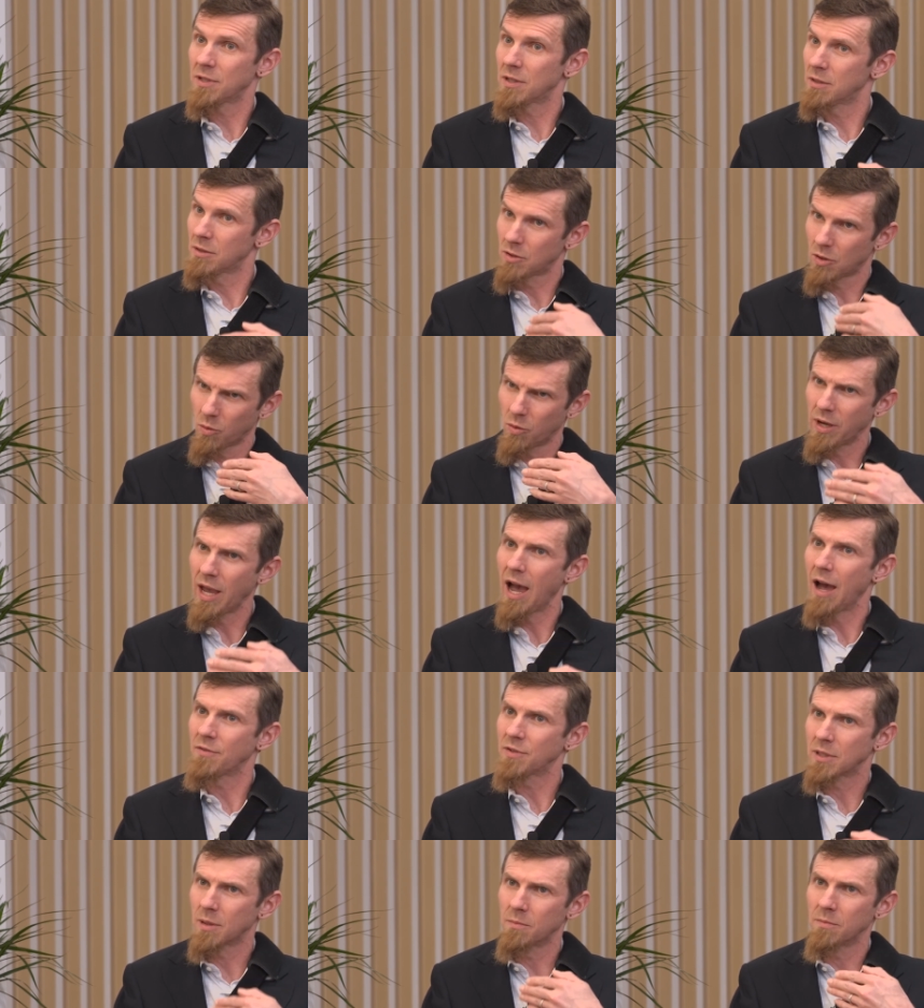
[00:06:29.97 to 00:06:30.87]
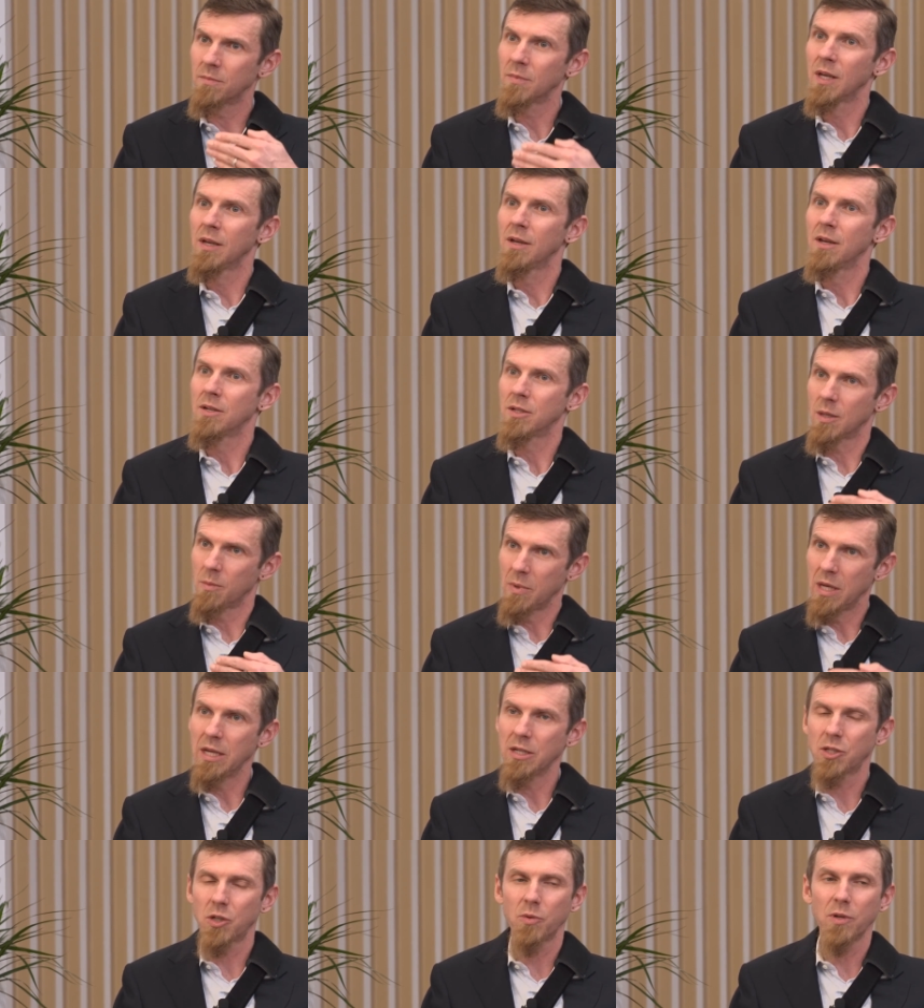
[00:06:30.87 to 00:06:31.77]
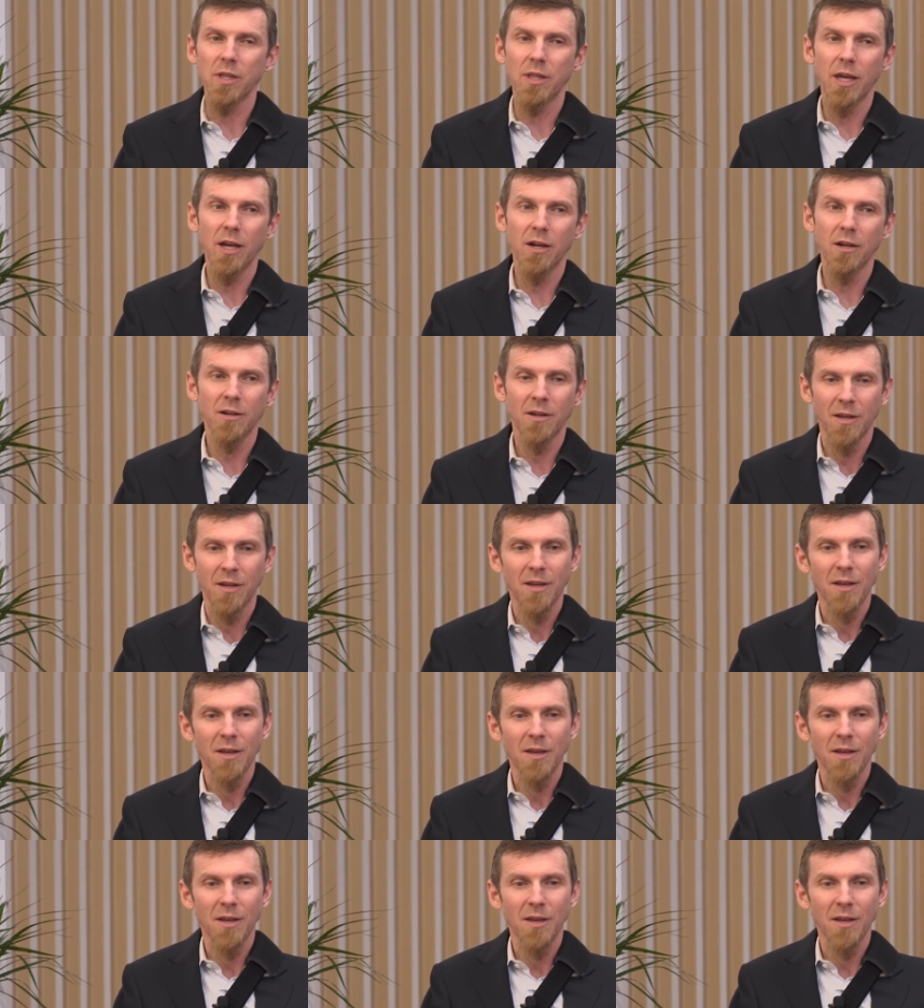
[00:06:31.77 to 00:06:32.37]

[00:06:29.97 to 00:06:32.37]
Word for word: So we have some, some history there.